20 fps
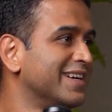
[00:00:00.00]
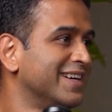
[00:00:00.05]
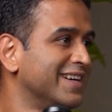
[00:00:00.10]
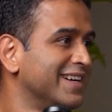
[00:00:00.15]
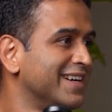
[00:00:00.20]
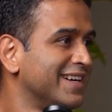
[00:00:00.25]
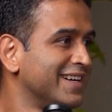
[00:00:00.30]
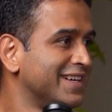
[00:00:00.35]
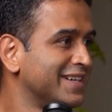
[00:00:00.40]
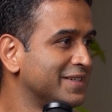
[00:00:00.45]

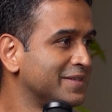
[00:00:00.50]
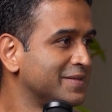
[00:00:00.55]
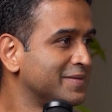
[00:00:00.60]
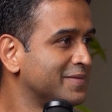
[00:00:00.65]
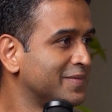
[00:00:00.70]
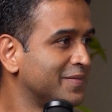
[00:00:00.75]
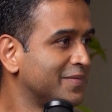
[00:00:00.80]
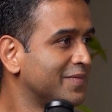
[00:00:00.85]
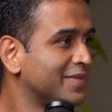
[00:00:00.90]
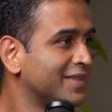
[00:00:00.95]
And
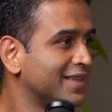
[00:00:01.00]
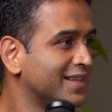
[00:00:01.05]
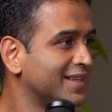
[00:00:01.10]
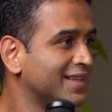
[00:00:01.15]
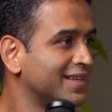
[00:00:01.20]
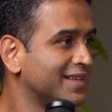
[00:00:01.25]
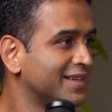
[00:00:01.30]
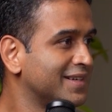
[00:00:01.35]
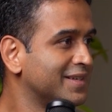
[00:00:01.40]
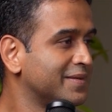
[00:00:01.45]
I don't know,
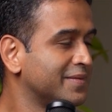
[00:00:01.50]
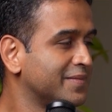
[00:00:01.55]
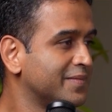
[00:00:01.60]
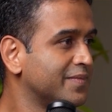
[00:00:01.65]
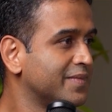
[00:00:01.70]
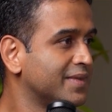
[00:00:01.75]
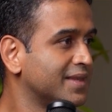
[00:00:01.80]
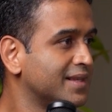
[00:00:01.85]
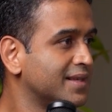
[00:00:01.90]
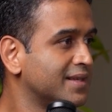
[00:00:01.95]
I mean,
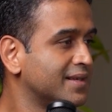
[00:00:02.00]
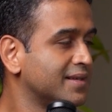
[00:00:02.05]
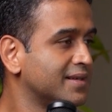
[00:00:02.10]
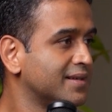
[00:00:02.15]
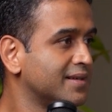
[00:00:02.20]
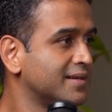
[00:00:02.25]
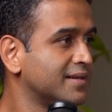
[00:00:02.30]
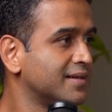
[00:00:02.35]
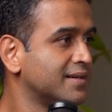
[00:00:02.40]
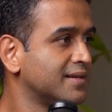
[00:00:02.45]
and I'm sure
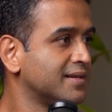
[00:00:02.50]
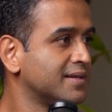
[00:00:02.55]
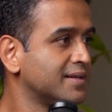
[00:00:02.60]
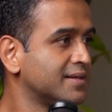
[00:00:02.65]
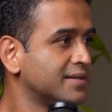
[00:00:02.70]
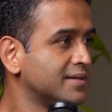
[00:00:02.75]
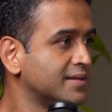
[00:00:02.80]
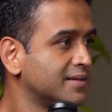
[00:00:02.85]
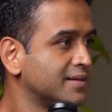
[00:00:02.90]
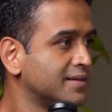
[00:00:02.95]
you're not doing
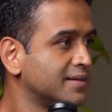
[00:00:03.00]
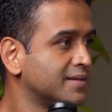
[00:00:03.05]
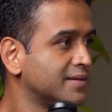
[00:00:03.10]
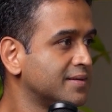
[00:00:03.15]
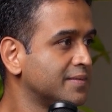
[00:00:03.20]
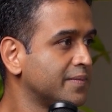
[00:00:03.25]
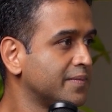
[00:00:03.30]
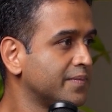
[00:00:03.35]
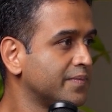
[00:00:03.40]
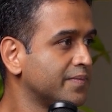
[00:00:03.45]
this just
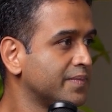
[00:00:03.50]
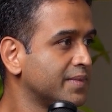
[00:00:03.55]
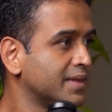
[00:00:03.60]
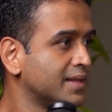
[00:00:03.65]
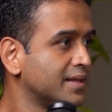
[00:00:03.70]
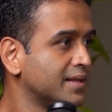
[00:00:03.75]
because